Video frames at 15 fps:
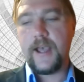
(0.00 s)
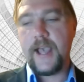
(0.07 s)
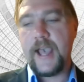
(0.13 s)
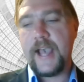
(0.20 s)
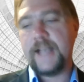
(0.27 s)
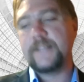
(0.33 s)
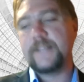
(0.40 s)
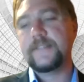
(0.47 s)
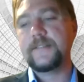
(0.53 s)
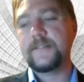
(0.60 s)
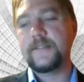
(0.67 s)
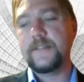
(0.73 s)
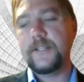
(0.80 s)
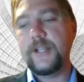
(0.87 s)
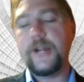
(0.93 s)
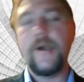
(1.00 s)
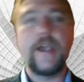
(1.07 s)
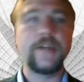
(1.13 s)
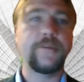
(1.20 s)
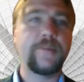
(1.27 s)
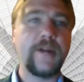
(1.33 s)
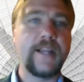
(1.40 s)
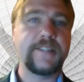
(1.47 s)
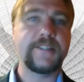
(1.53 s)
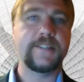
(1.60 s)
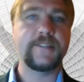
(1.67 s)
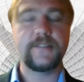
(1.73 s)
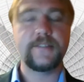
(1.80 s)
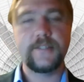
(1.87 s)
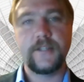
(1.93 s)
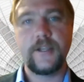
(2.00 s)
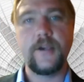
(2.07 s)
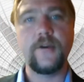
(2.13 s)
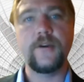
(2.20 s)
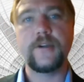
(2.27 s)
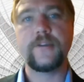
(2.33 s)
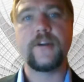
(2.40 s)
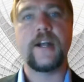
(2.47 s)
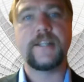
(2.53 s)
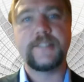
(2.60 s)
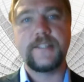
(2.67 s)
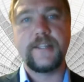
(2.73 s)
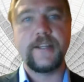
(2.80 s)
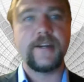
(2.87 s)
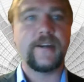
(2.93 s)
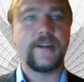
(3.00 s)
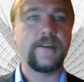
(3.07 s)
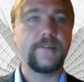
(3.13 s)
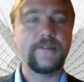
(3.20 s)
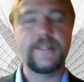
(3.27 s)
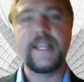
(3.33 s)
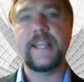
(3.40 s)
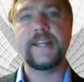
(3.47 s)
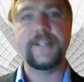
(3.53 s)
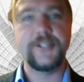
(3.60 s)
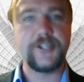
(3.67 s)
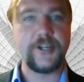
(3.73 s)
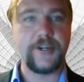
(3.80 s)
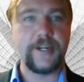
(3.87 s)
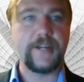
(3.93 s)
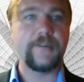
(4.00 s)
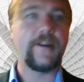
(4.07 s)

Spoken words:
as enterprises go across their data journey,